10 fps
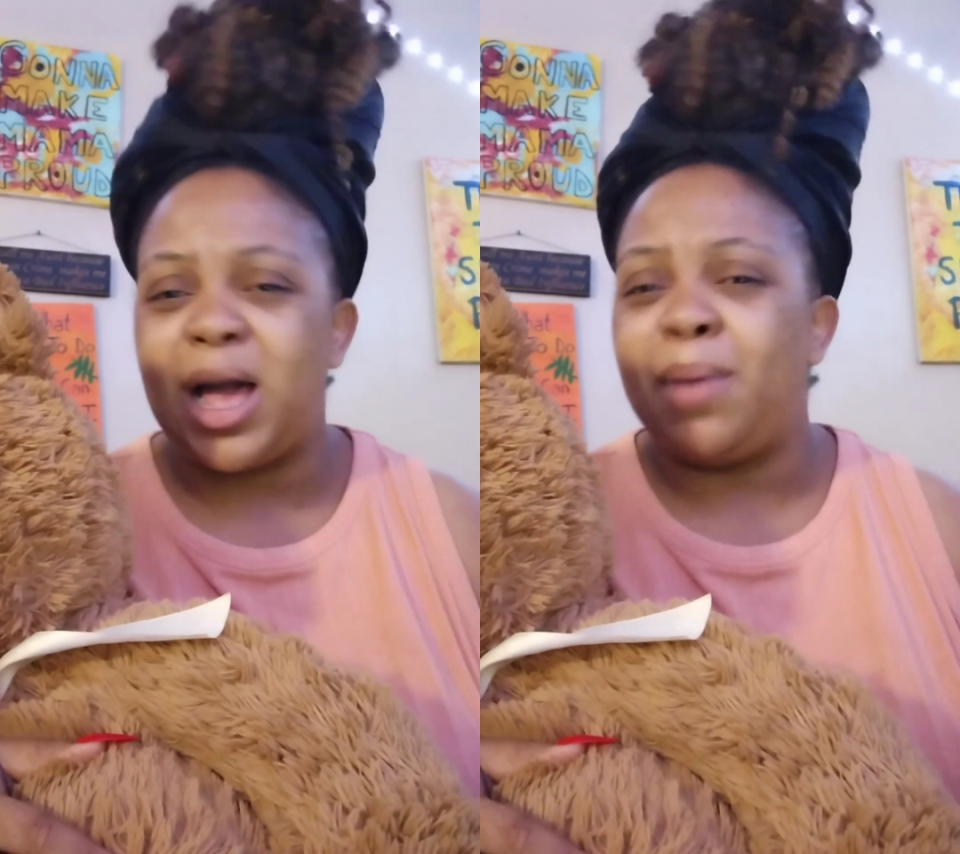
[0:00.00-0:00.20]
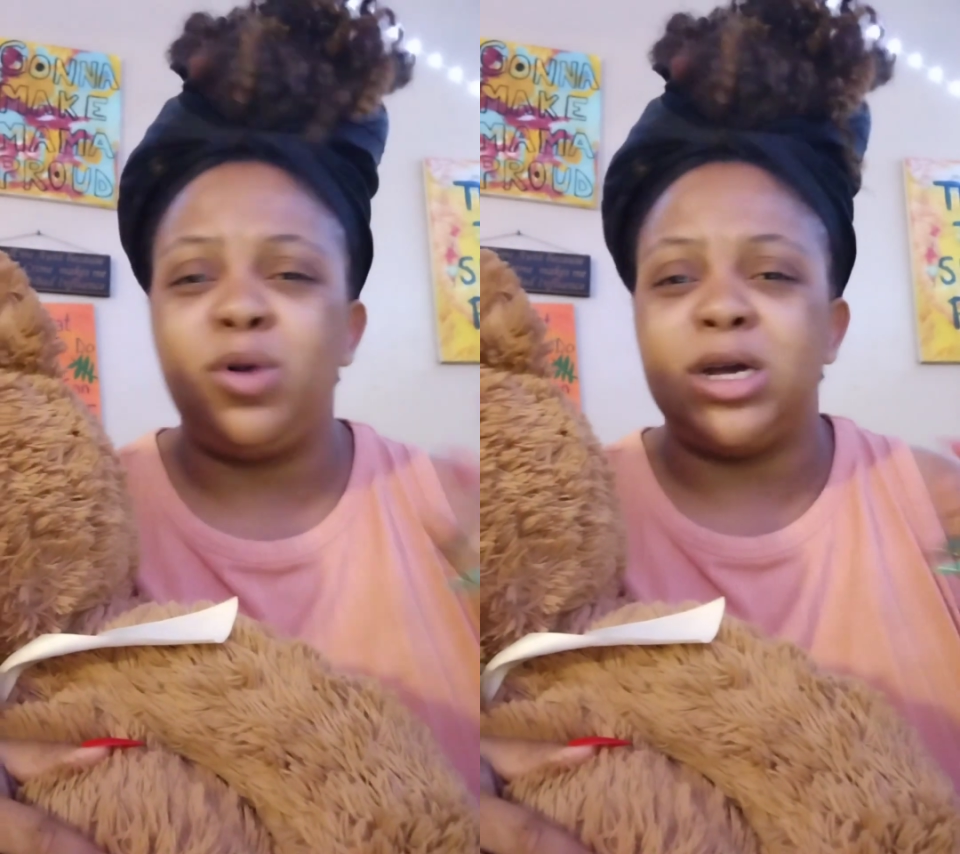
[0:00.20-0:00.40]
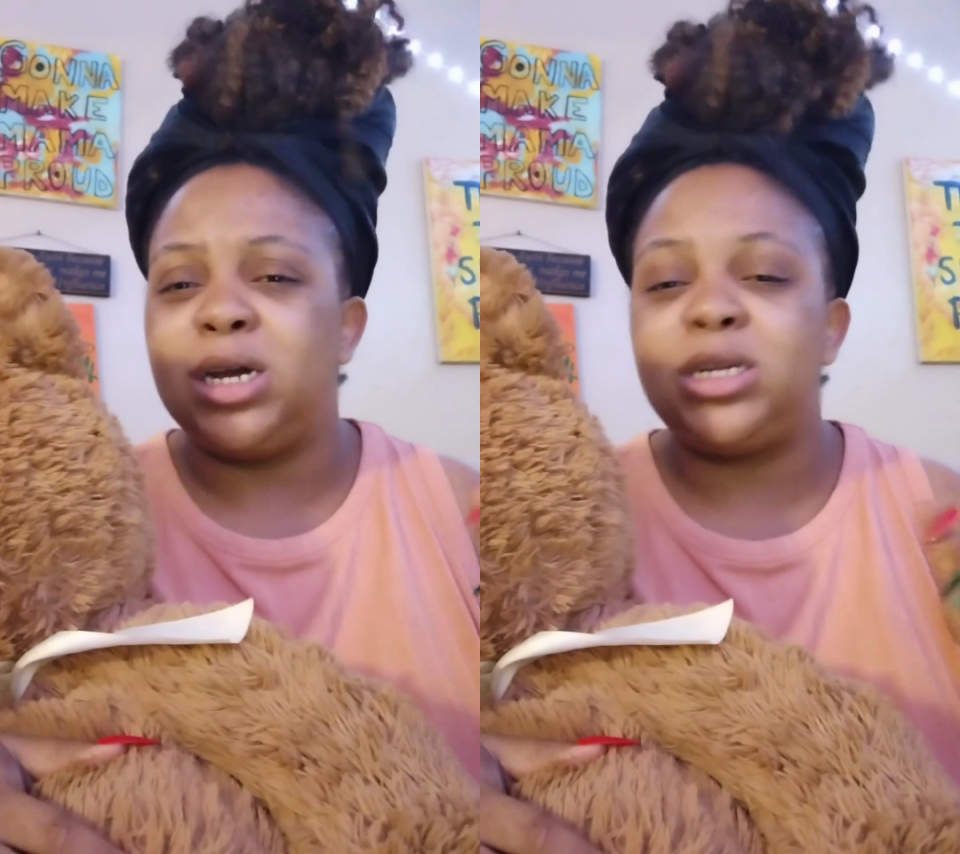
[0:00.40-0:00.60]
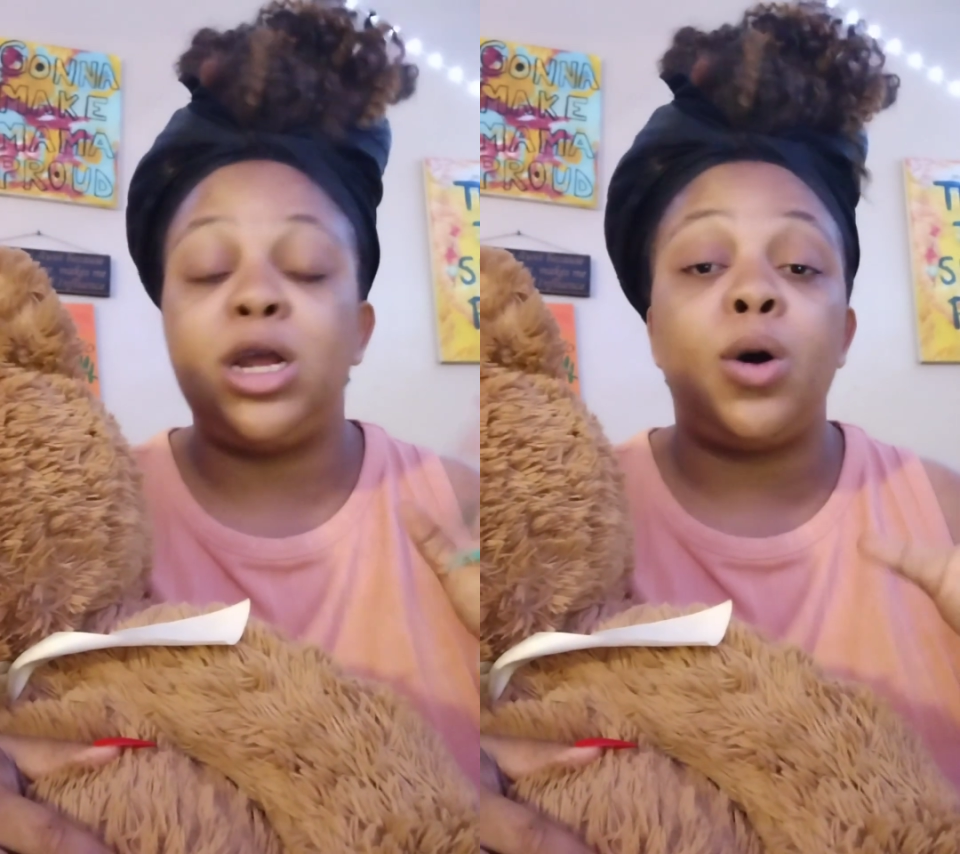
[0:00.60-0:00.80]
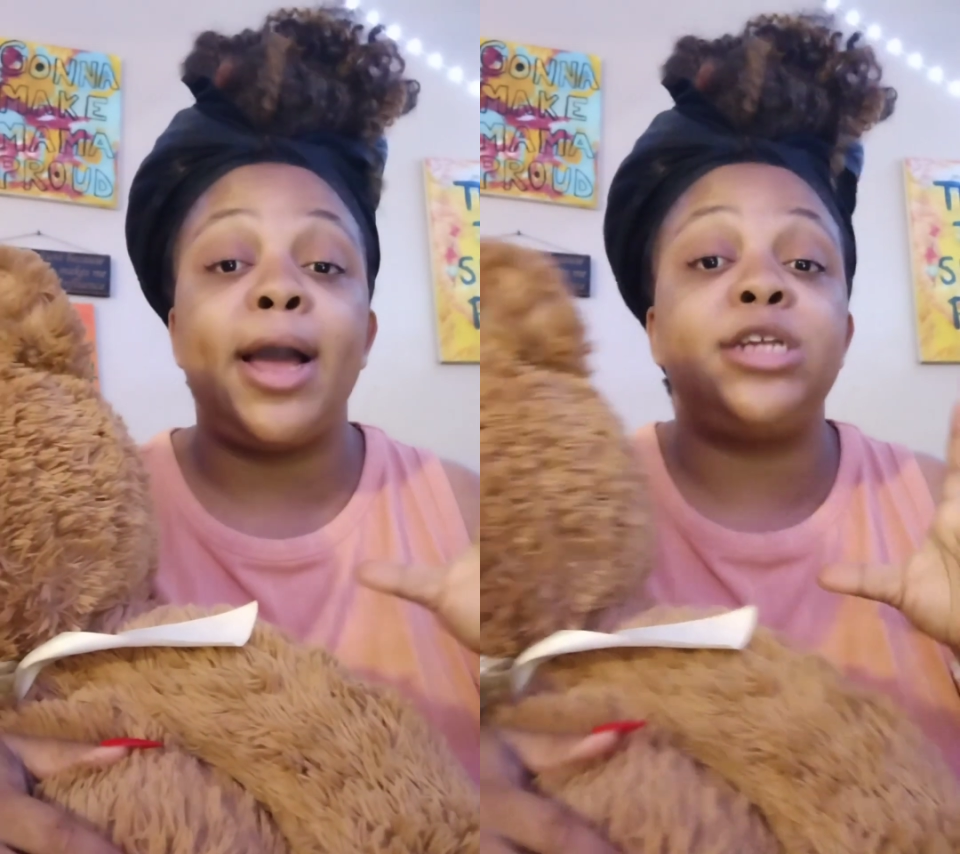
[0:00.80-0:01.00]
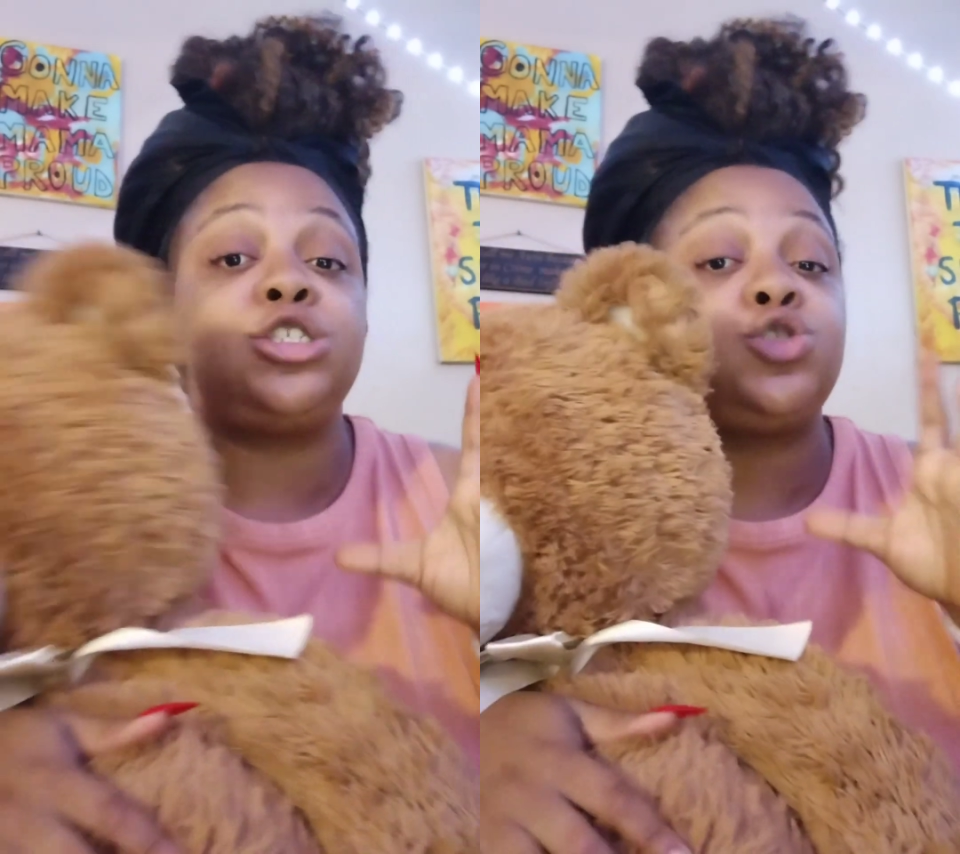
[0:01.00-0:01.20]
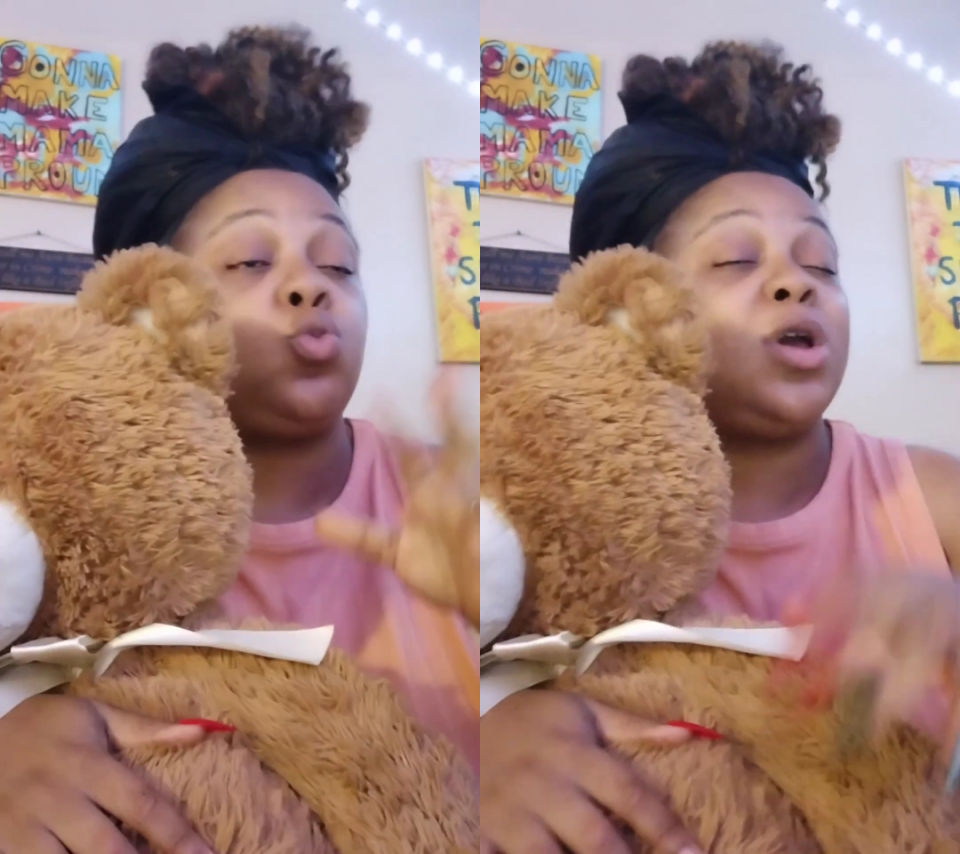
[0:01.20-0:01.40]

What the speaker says: I'm good. No, I just